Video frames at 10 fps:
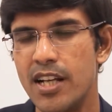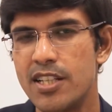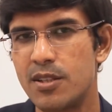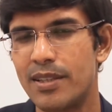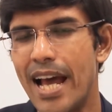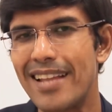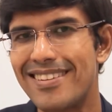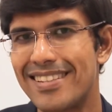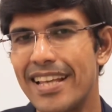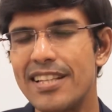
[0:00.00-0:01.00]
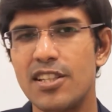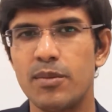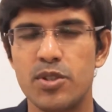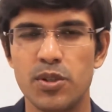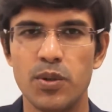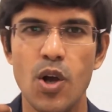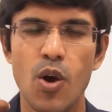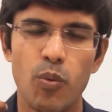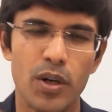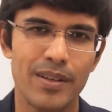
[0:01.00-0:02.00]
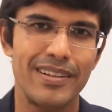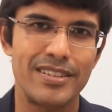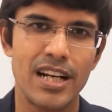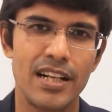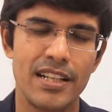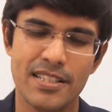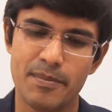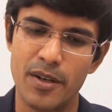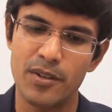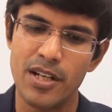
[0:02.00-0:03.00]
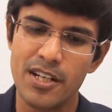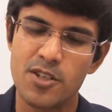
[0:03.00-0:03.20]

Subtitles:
So that sense of, so what I have done is about